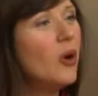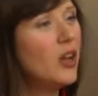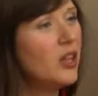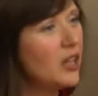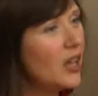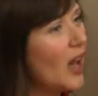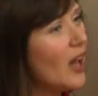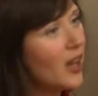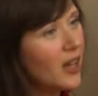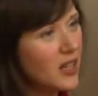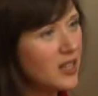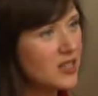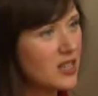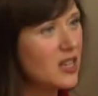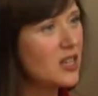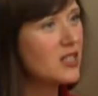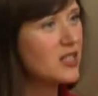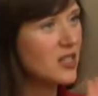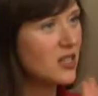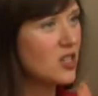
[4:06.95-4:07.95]
Well, yeah, it's
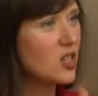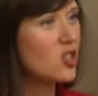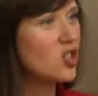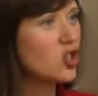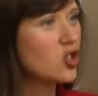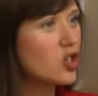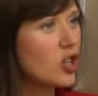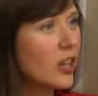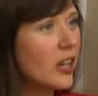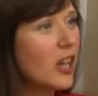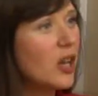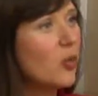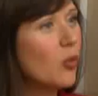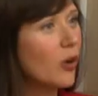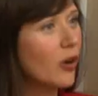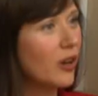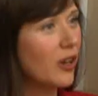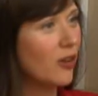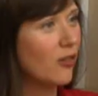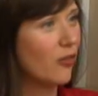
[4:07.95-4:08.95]
a tricky
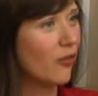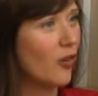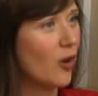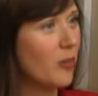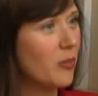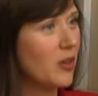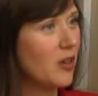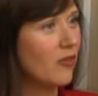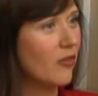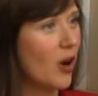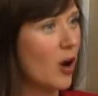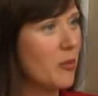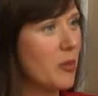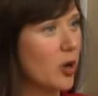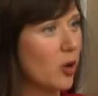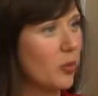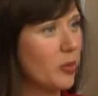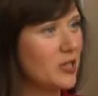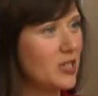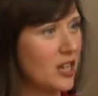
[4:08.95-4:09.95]
wording from the
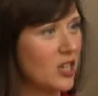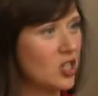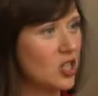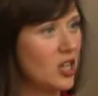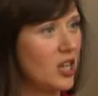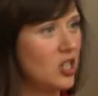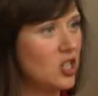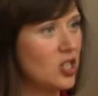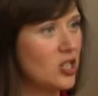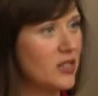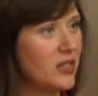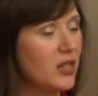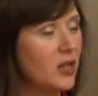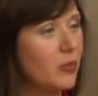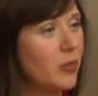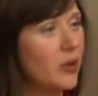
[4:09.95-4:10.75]
Environmental Protection Agency,